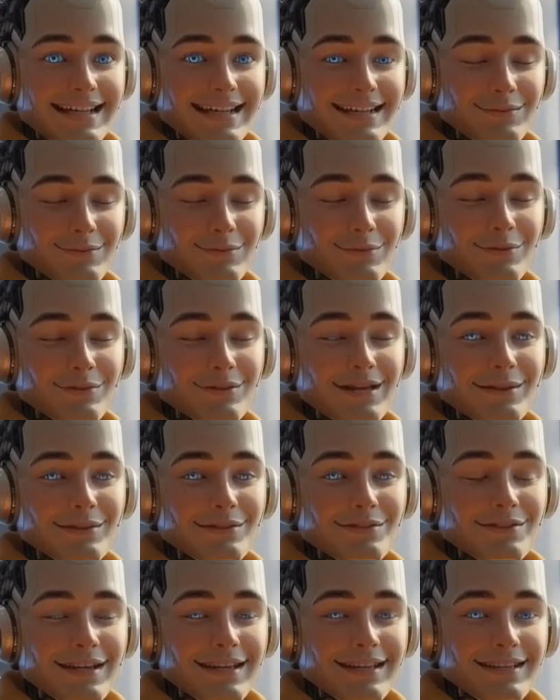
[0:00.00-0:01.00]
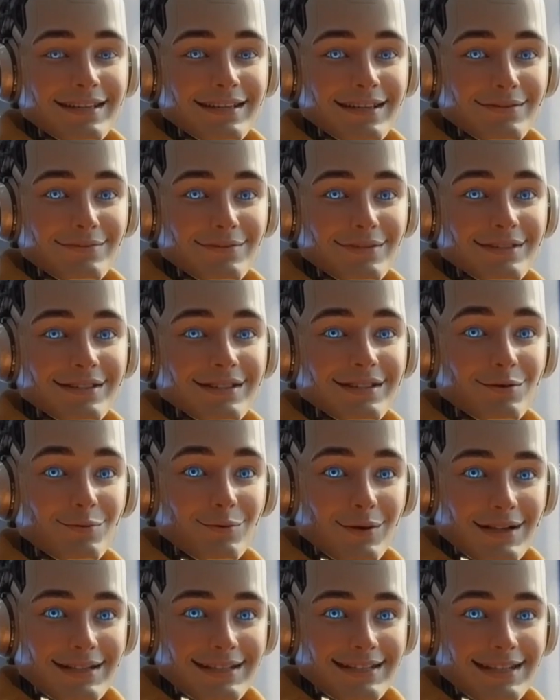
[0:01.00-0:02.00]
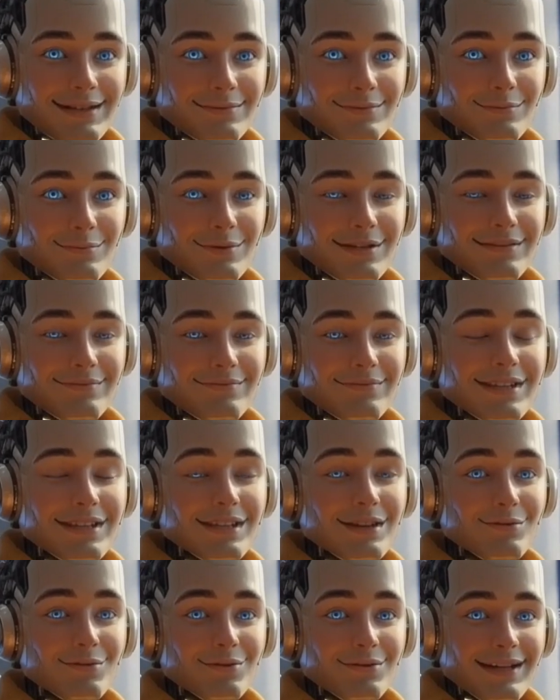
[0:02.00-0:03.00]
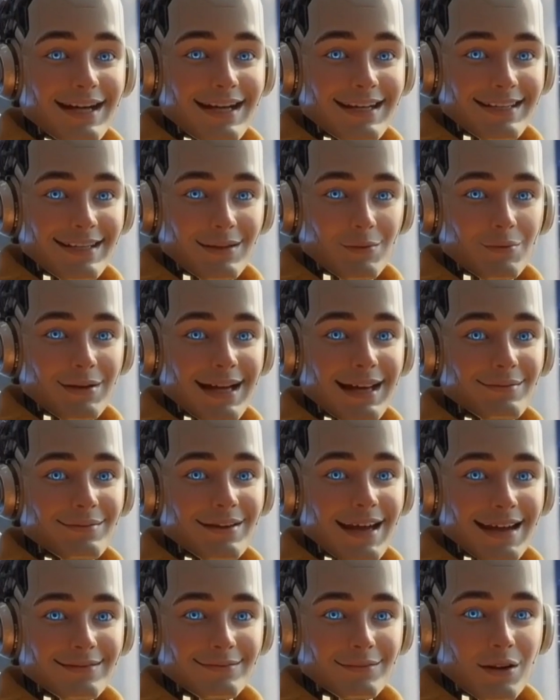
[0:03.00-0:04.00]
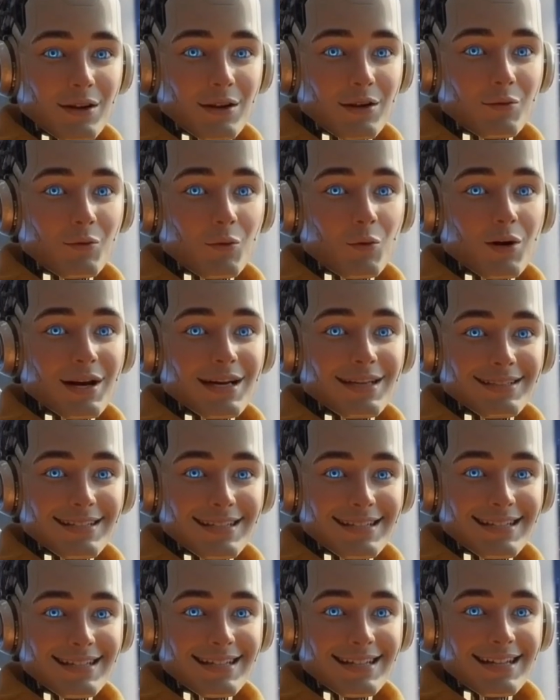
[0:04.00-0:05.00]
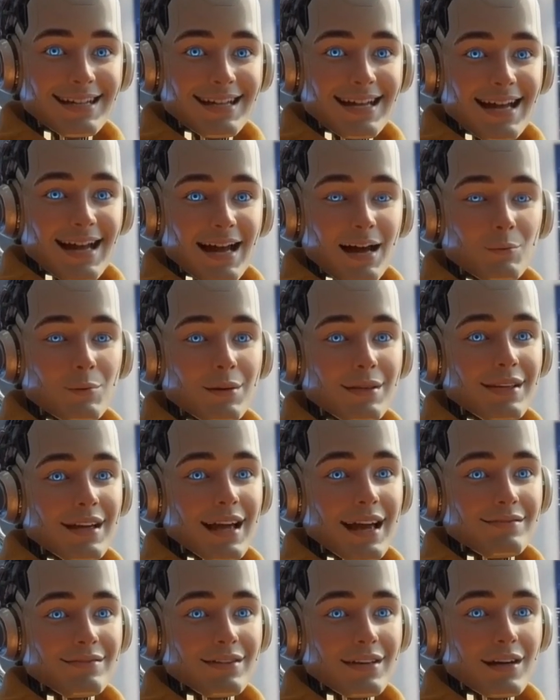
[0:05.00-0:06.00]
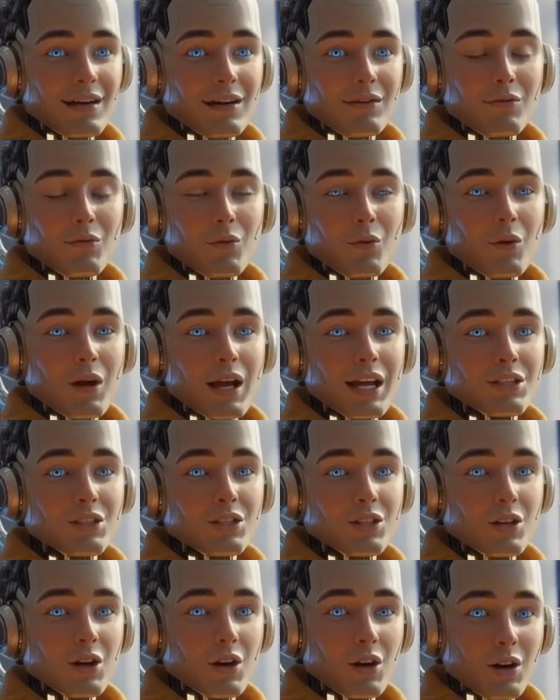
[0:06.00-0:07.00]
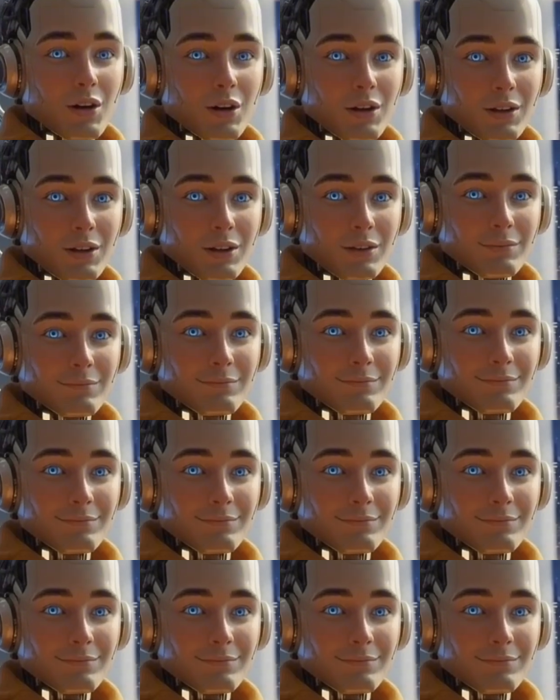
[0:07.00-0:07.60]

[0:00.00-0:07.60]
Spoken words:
Let's also demonstrate the difference in quality between a video created without the Avatar 4 engine and with the Avatar 4 engine on.